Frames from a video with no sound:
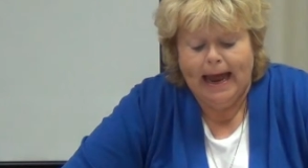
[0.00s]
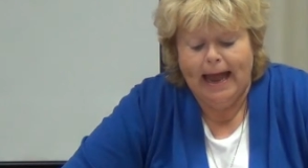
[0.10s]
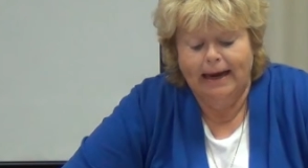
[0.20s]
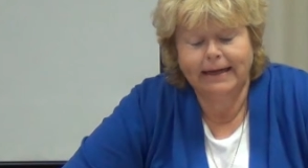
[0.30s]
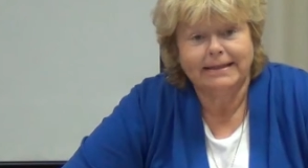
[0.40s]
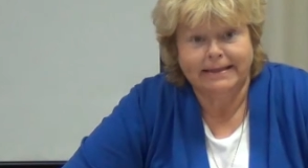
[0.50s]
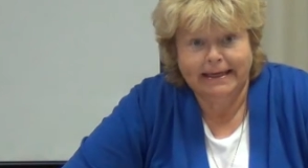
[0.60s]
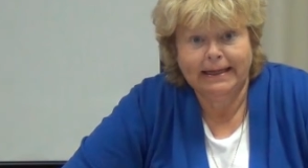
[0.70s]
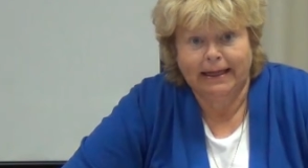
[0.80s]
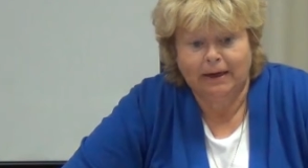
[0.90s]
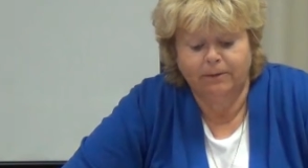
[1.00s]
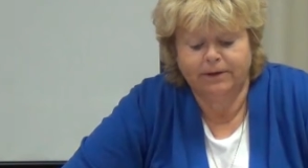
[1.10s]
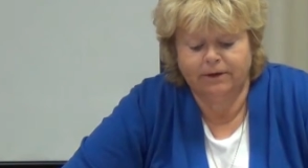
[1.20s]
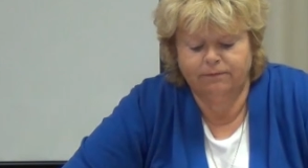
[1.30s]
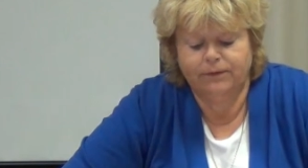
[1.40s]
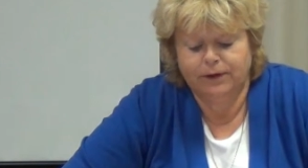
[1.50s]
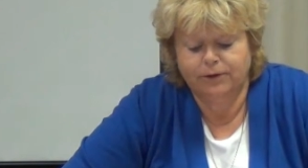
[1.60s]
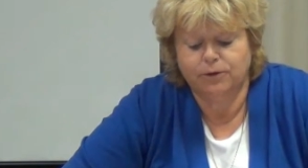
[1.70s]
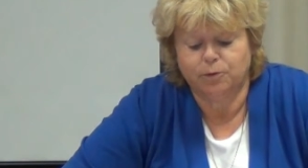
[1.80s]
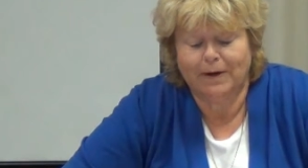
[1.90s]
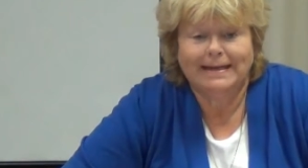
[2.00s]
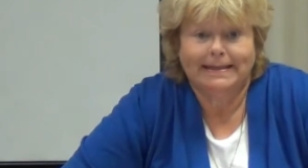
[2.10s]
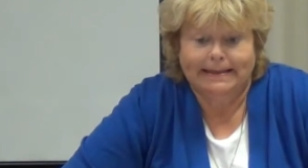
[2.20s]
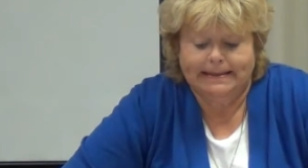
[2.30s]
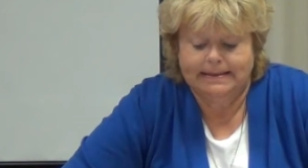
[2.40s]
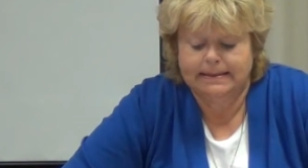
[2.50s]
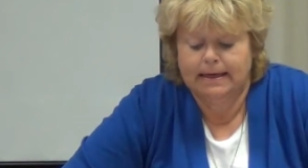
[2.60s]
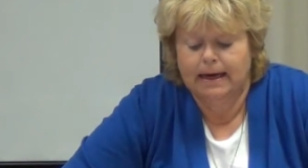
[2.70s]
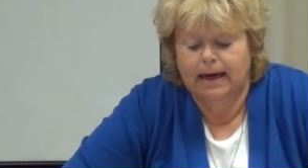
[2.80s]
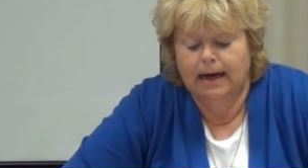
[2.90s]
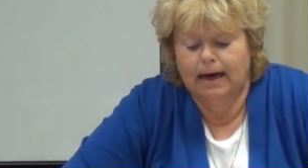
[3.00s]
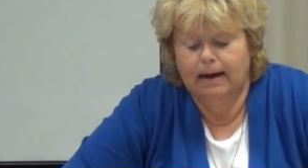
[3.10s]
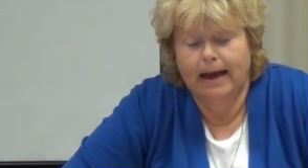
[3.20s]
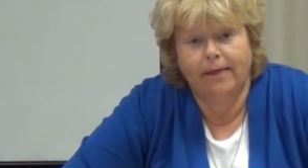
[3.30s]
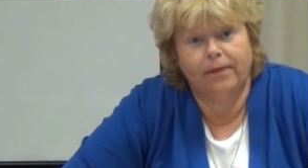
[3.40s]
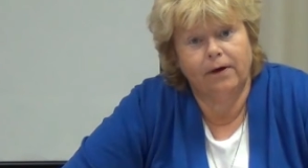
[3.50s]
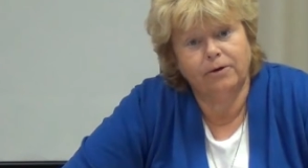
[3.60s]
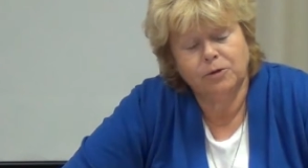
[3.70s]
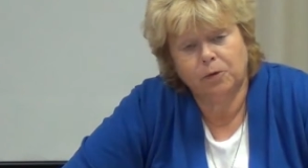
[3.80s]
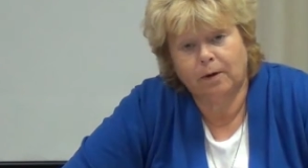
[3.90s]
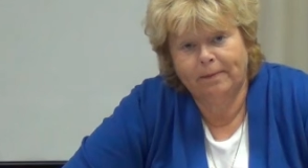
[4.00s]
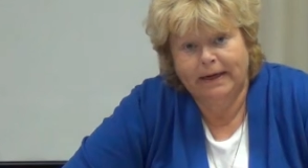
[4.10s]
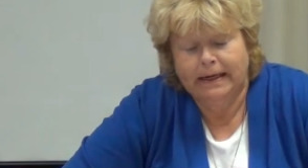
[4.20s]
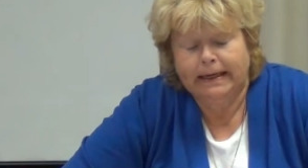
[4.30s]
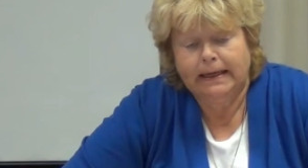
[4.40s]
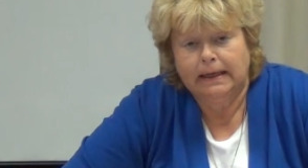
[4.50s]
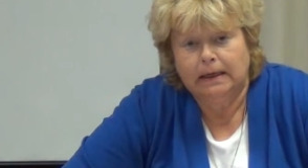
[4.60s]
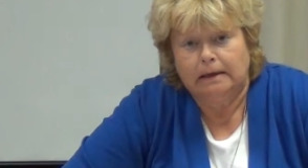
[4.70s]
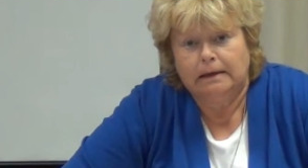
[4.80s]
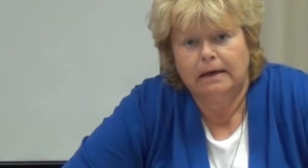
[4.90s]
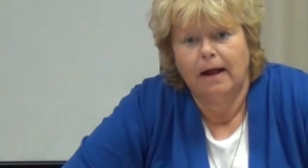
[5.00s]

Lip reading: and it's dealing with confused residents and those who are mentally ill.